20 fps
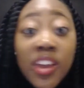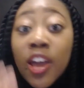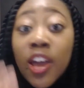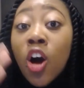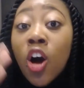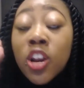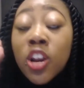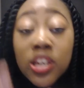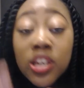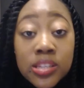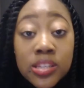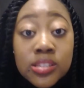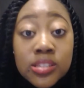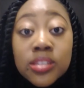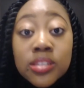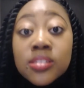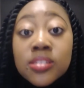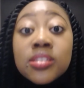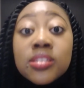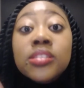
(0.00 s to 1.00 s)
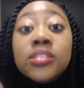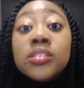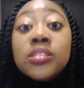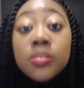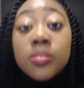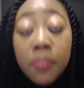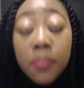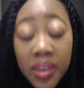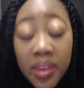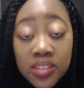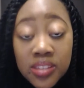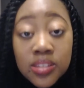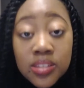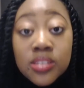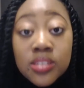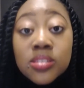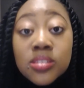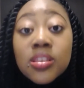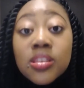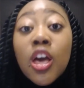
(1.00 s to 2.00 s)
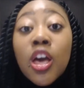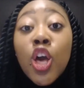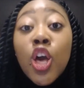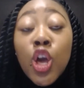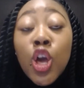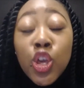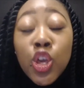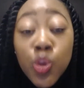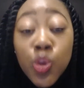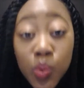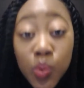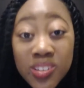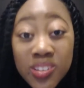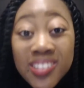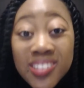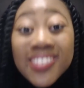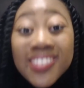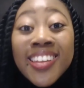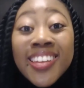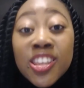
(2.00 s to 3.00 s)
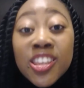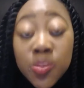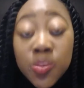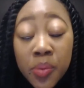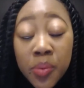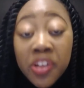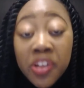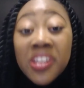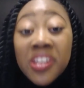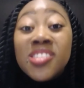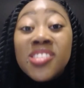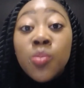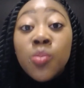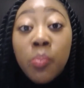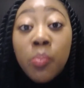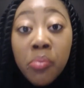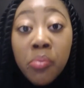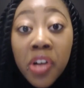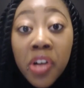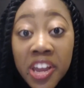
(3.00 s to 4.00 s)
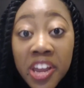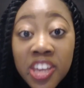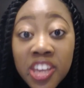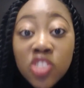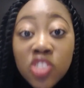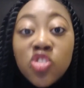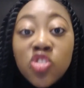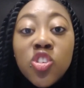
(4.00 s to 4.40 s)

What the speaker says: on a consistent basis, you will still experience breakage